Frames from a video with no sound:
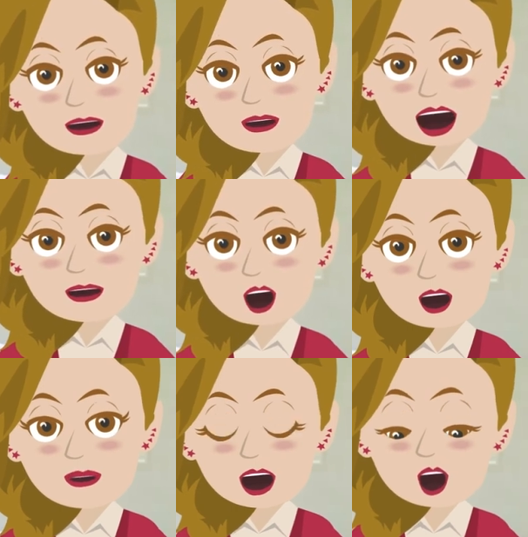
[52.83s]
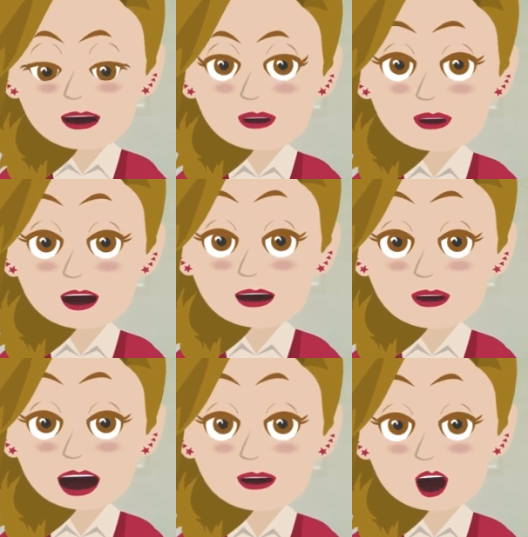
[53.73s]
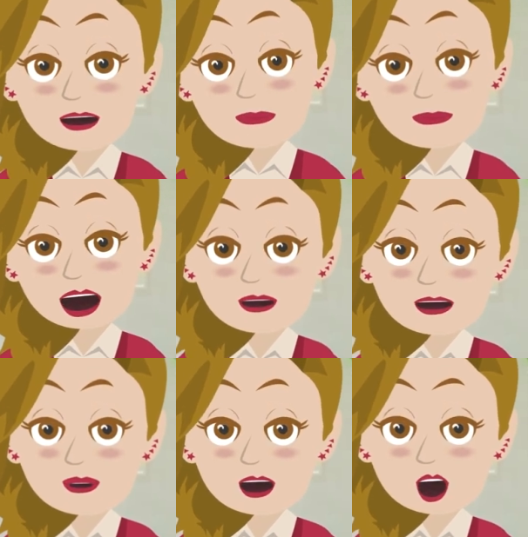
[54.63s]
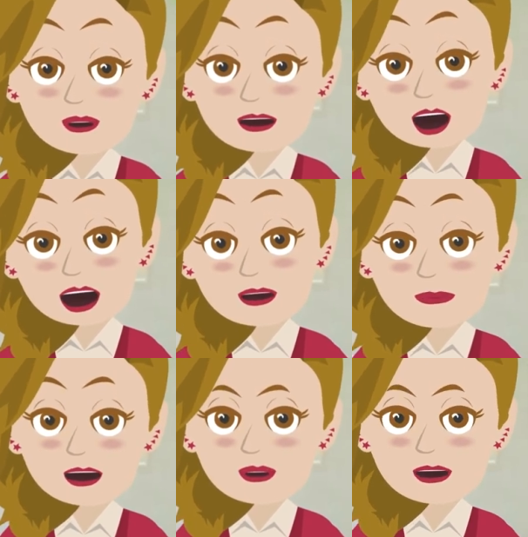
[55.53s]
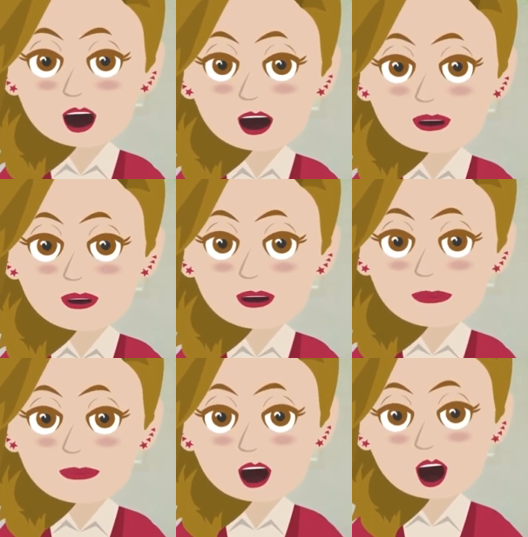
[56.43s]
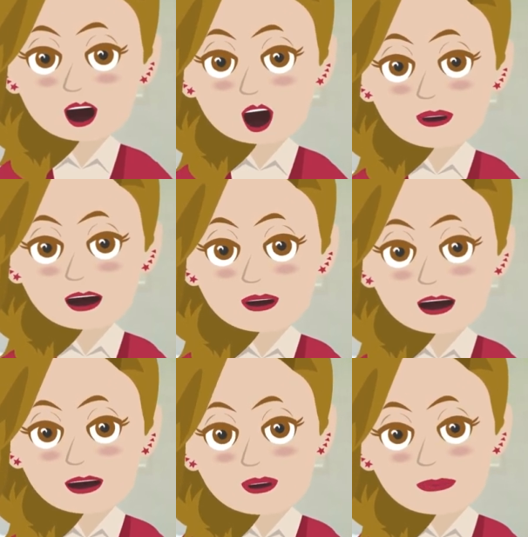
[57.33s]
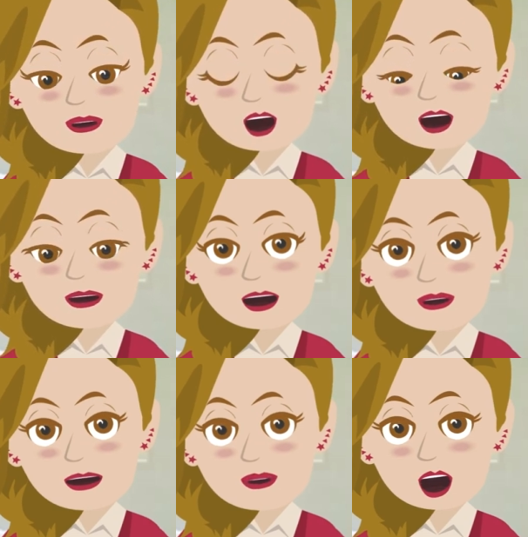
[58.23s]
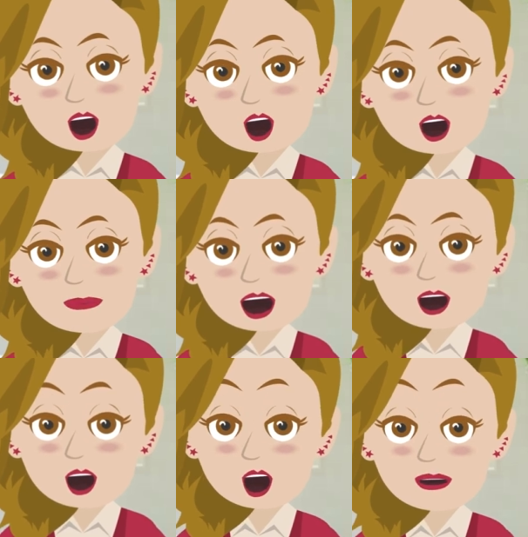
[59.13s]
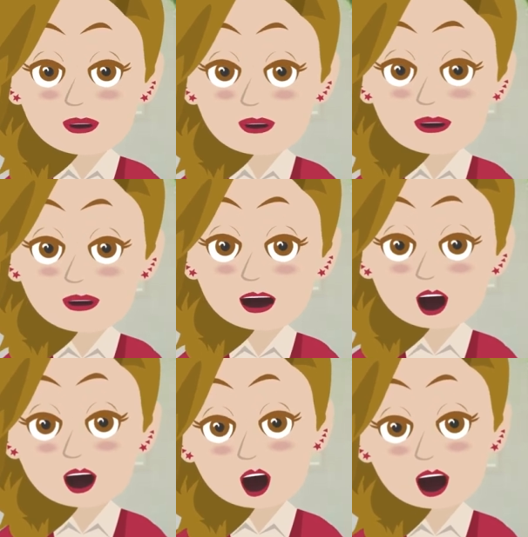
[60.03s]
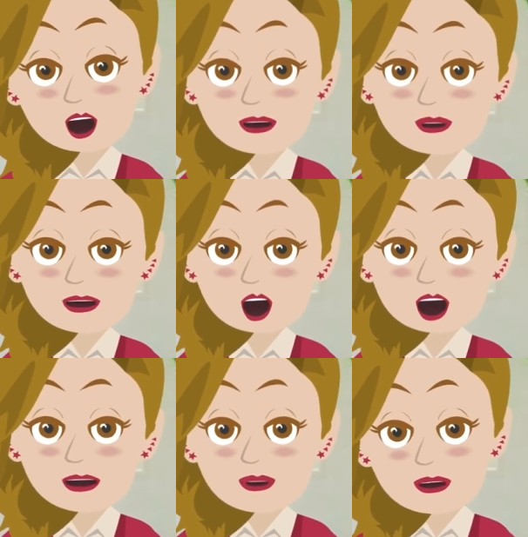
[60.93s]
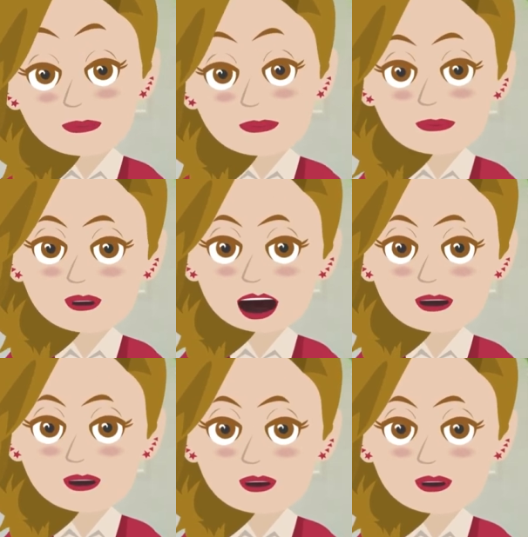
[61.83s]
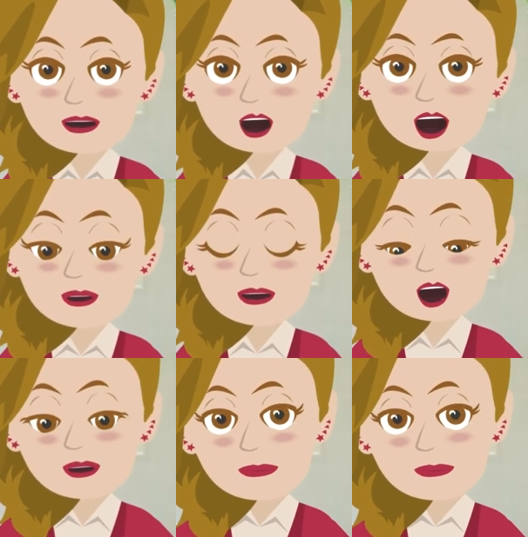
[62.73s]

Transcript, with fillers: Never before have you felt so much a part of a larger whole. And that is the thing that we are most exhilarated about this collective